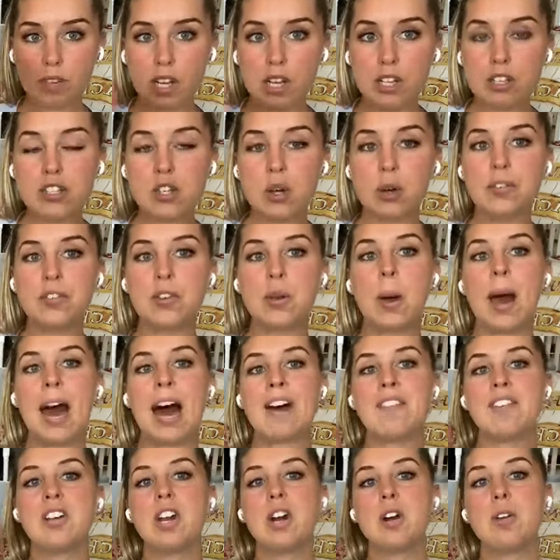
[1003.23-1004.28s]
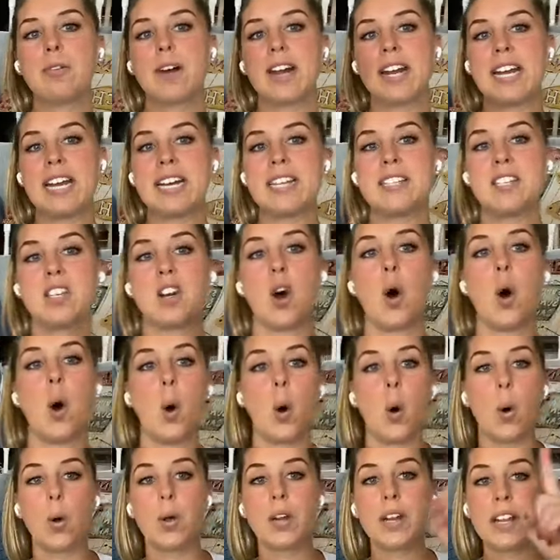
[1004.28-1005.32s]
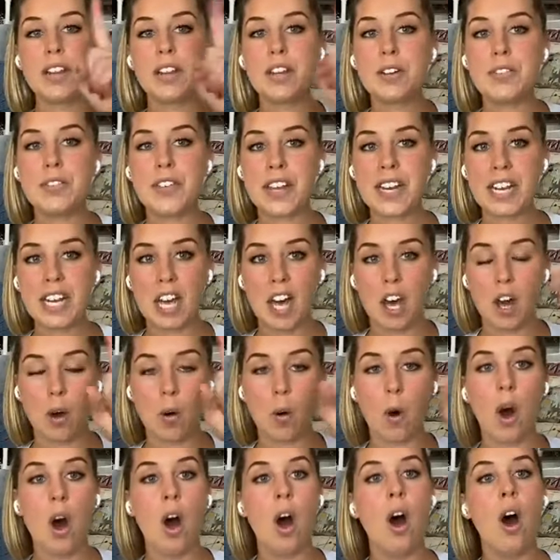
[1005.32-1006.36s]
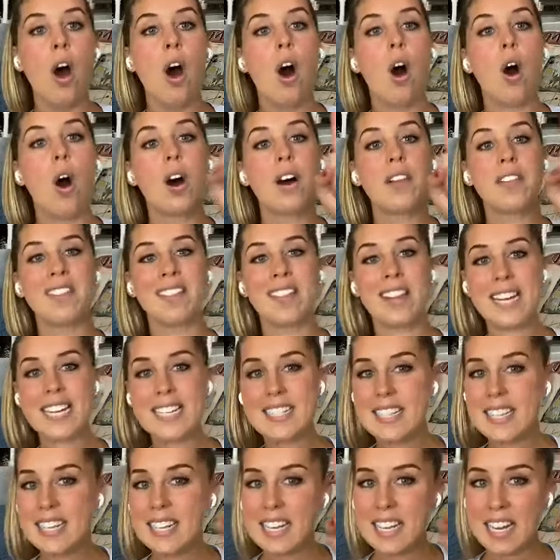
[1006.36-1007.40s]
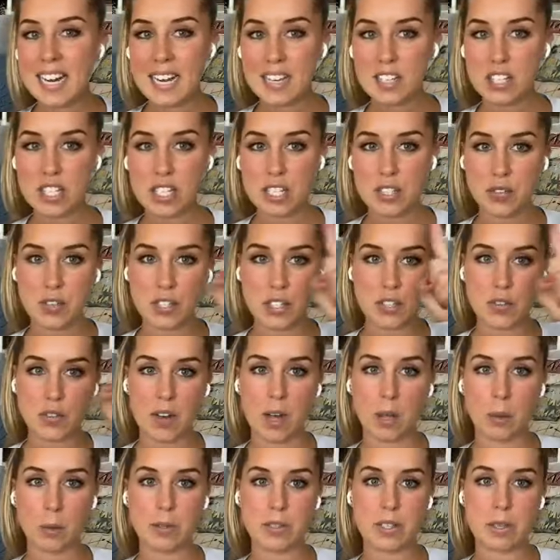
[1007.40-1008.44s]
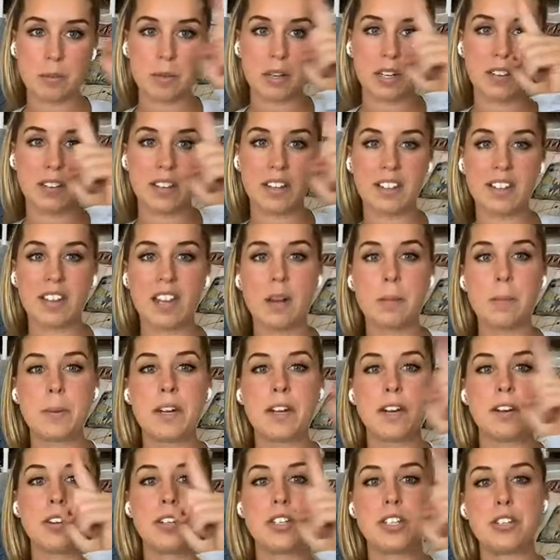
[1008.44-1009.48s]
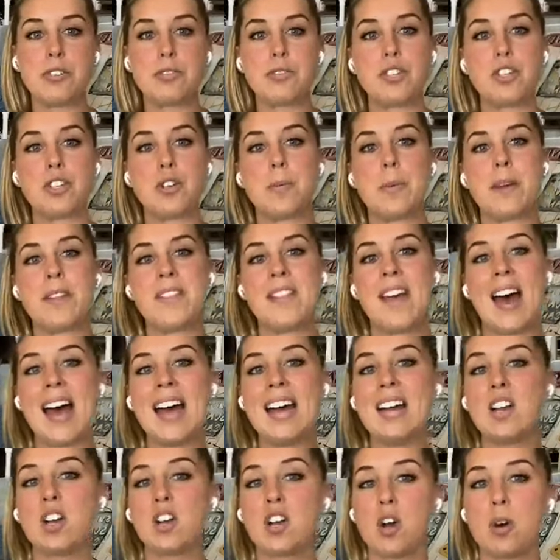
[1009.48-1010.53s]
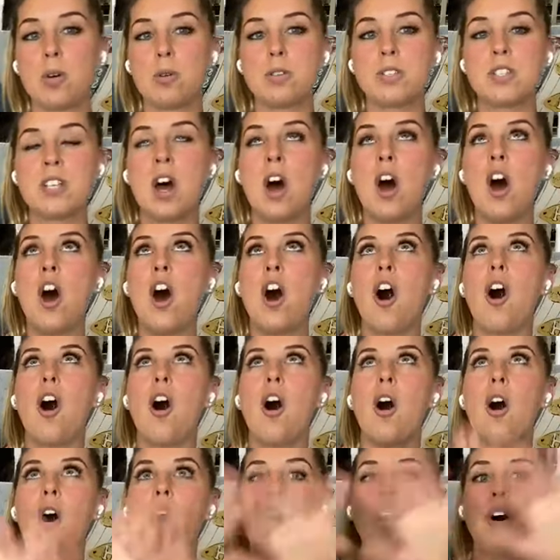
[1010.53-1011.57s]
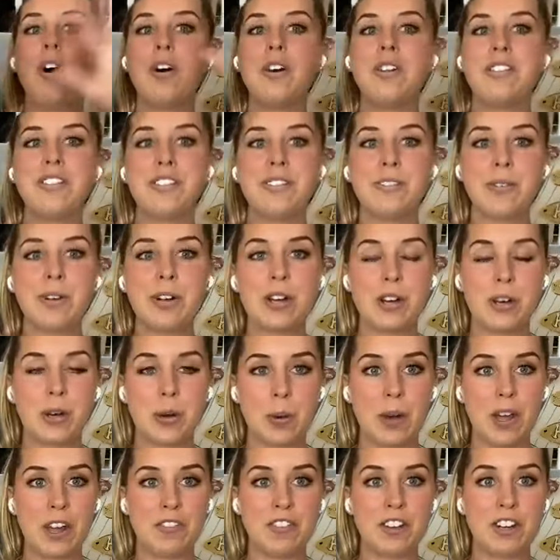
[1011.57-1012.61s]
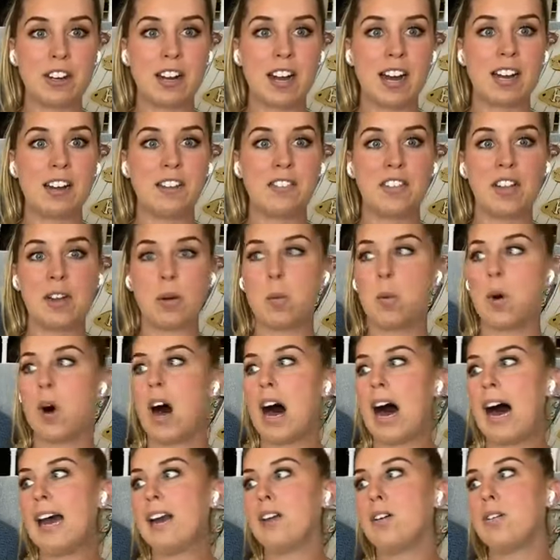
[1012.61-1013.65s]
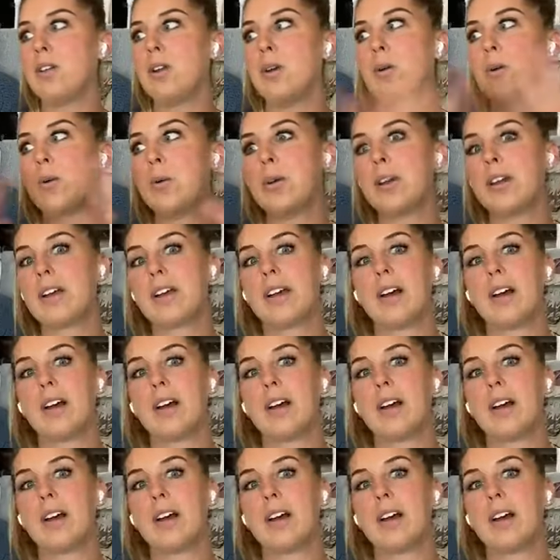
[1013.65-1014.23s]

So if you haven't already, I did a whole nother video on LinkedIn connections versus followers. I'm going to link that up here on YouTube, and that goes all through. If you're kind of like, well, I don't know who